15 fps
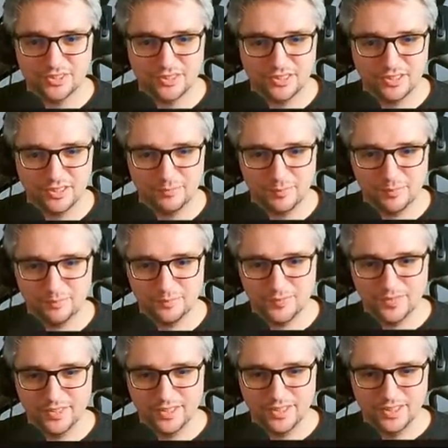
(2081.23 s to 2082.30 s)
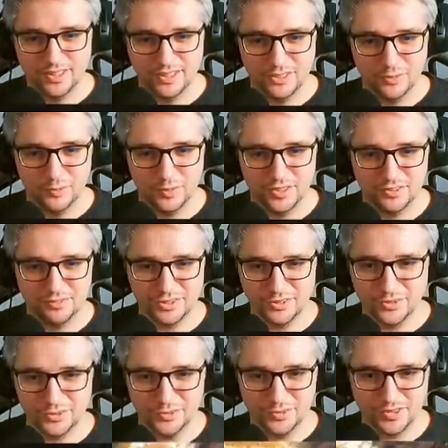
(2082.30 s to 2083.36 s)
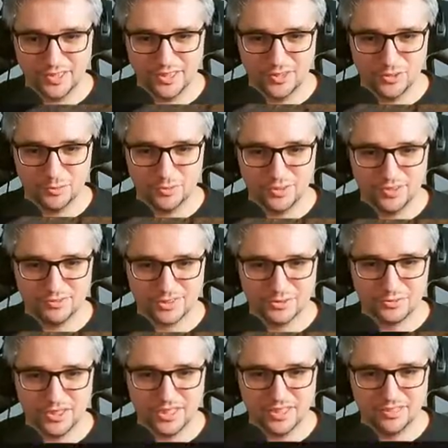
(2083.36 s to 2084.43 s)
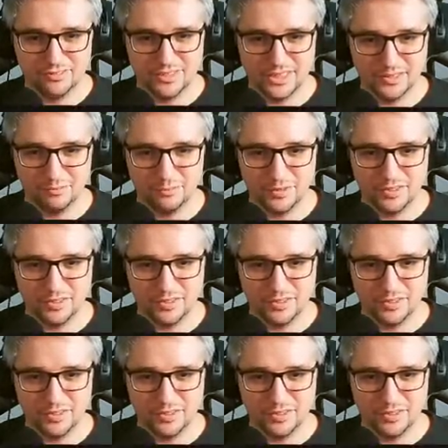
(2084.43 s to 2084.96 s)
Um, whatever you do, I hope you have a great evening.